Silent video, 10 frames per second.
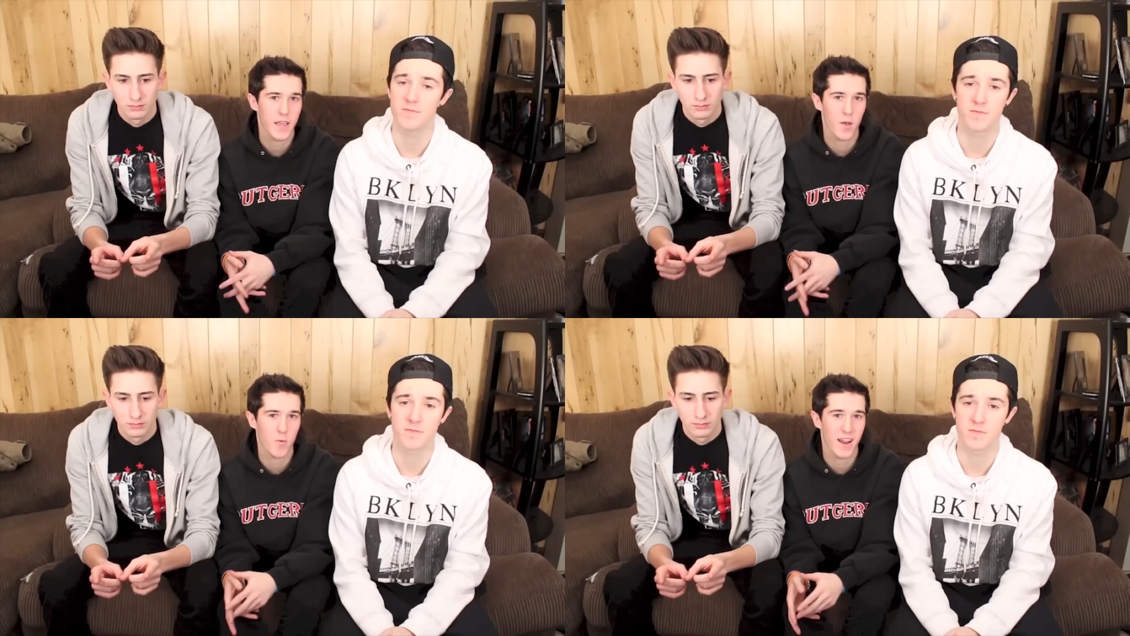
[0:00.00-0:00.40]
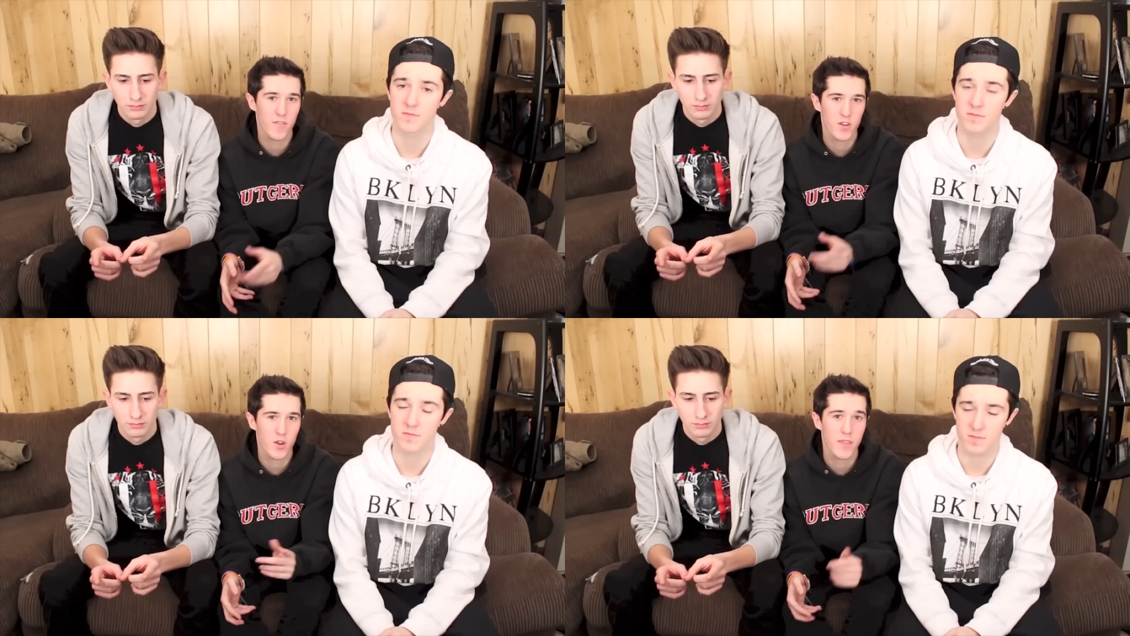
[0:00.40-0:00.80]
Speaker 1: And
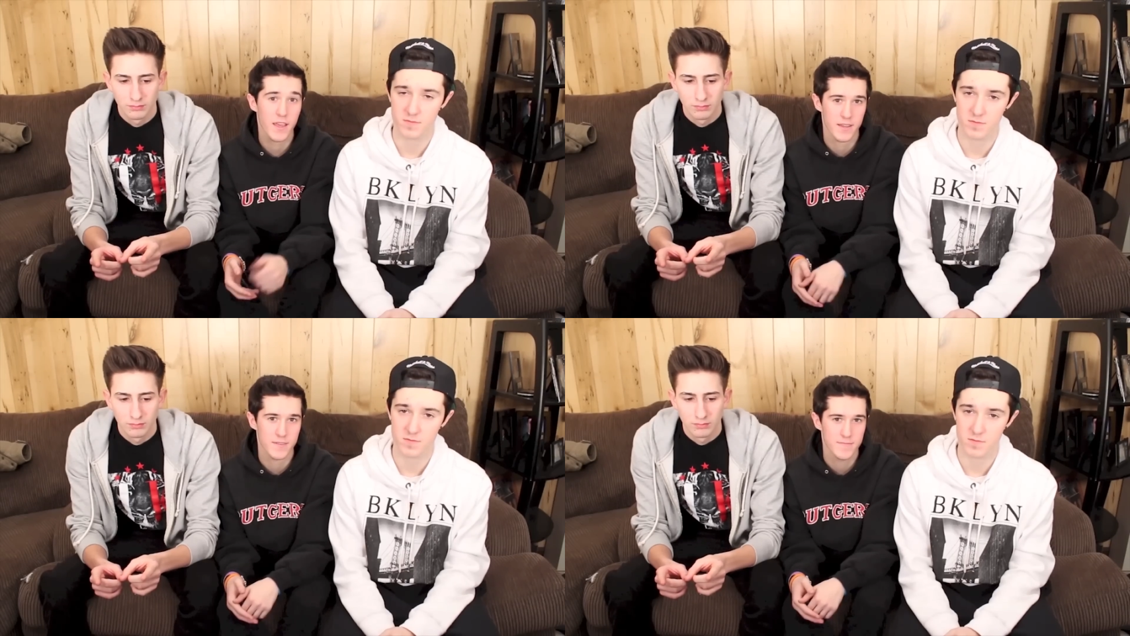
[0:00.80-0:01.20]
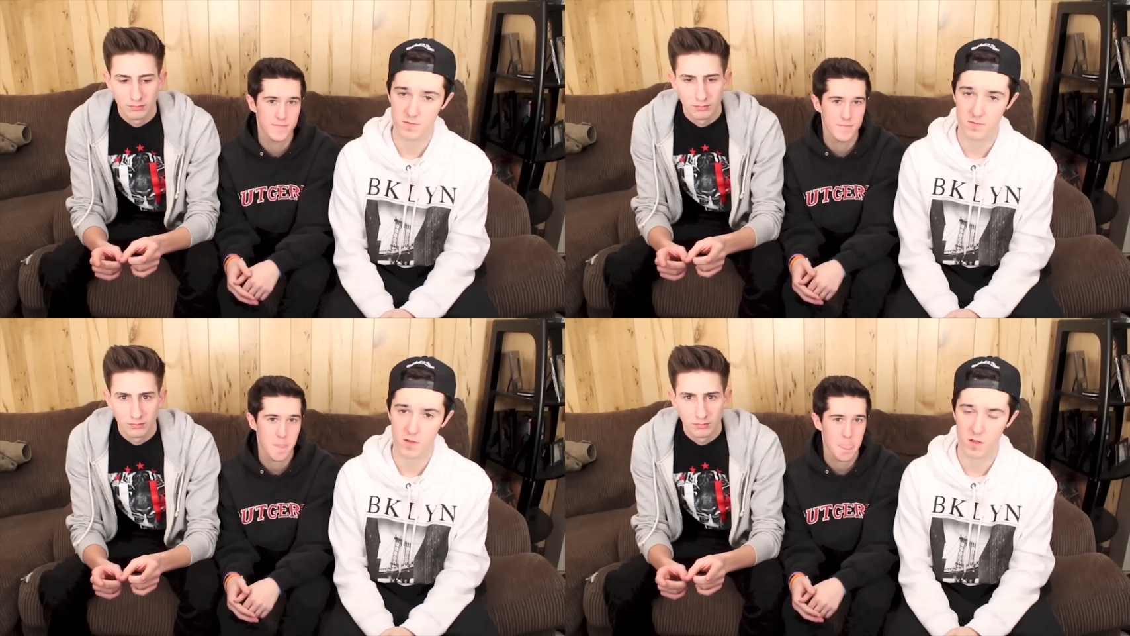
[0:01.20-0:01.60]
whenever you're thinking,
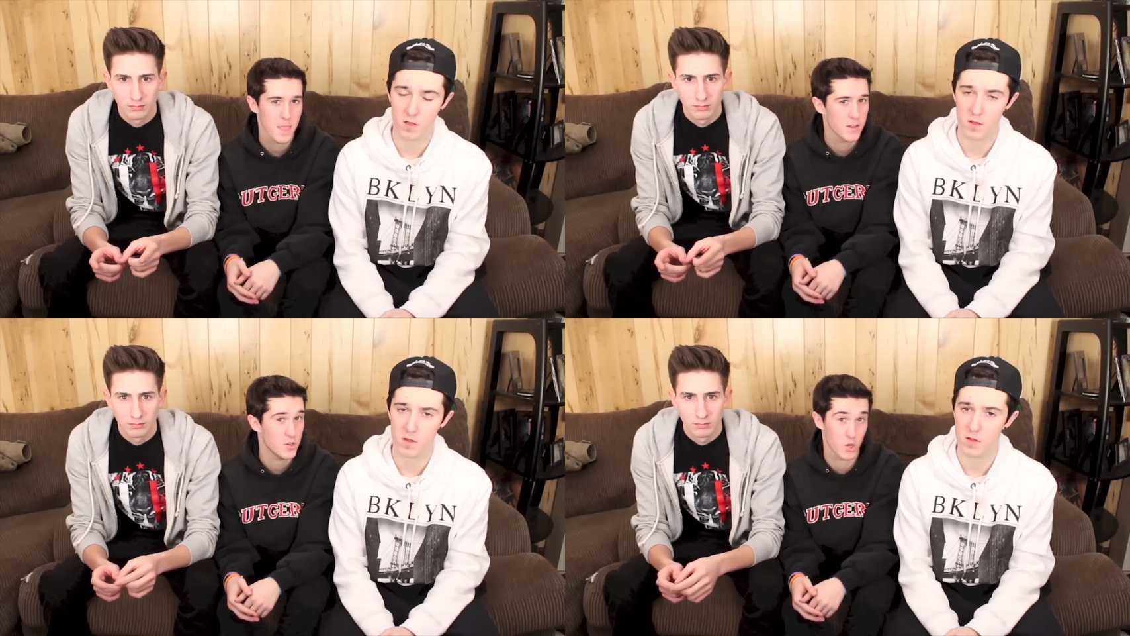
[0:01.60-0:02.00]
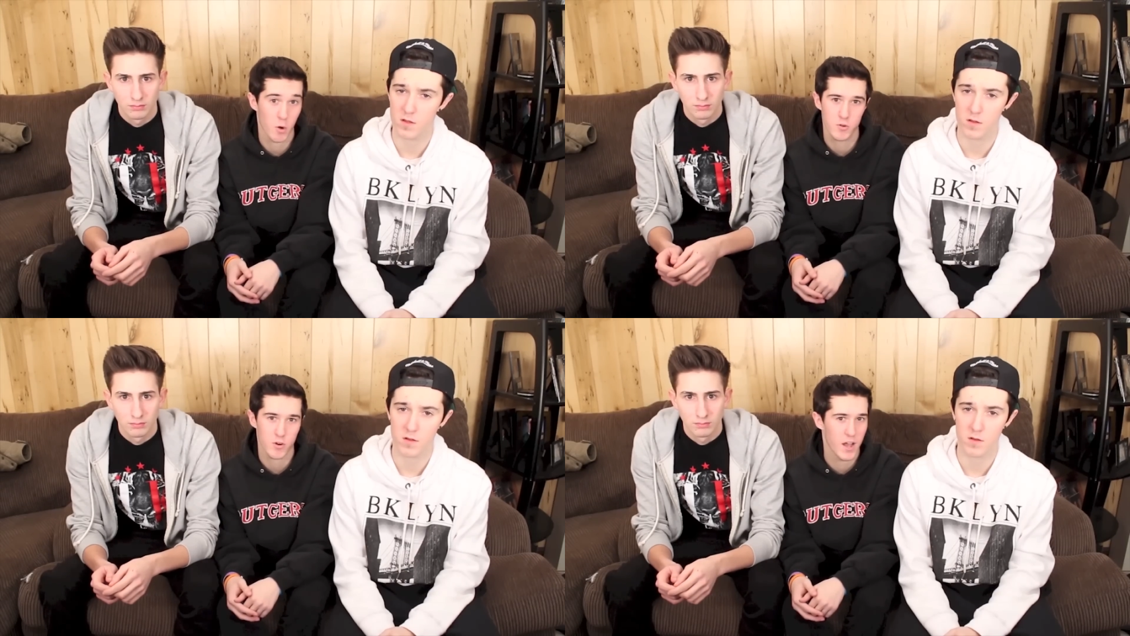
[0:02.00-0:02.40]

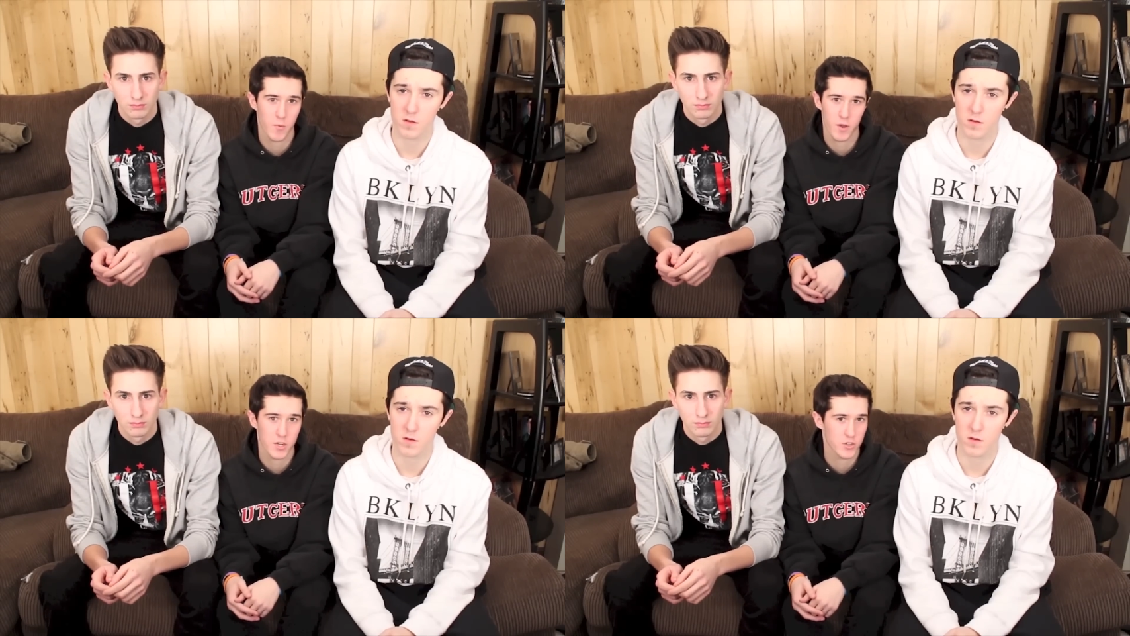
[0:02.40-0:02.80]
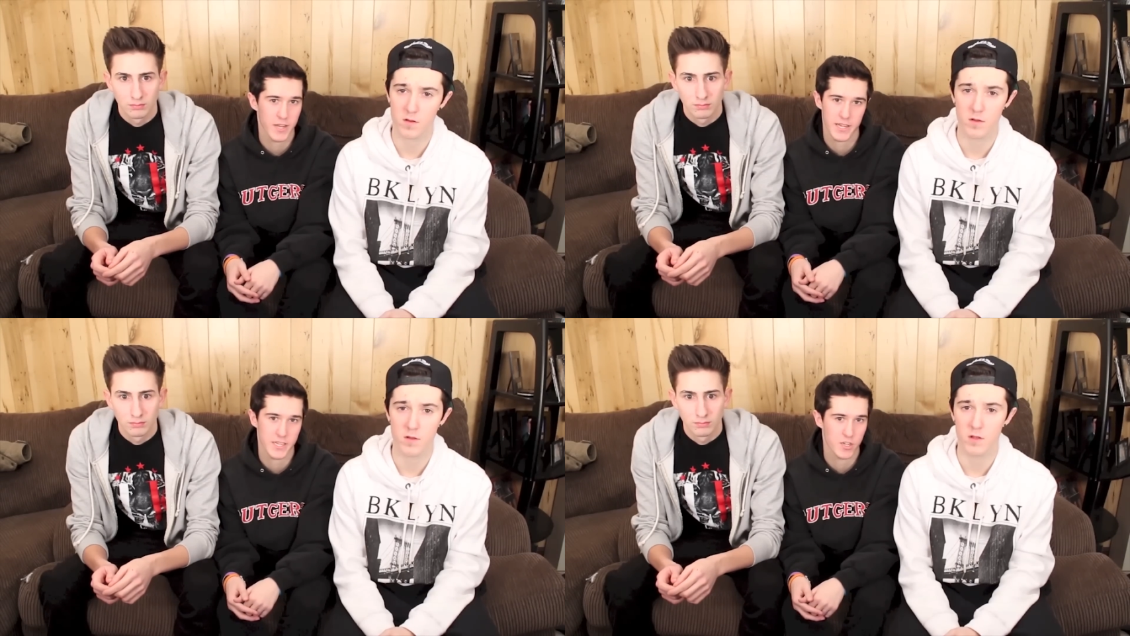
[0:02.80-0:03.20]
don't try a
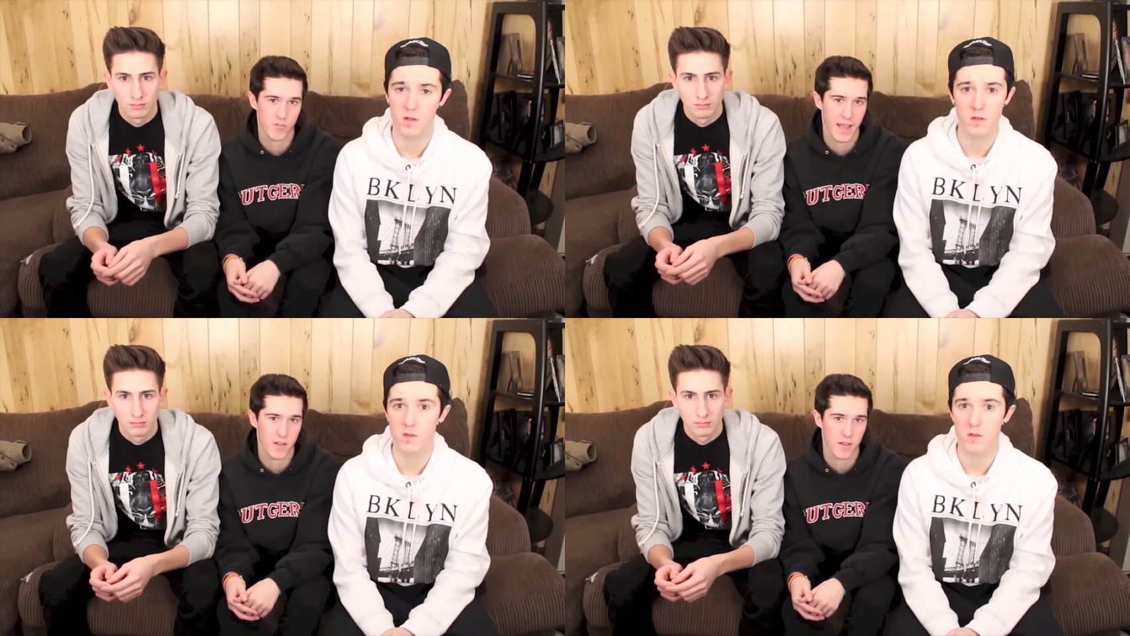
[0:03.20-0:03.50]
180-degree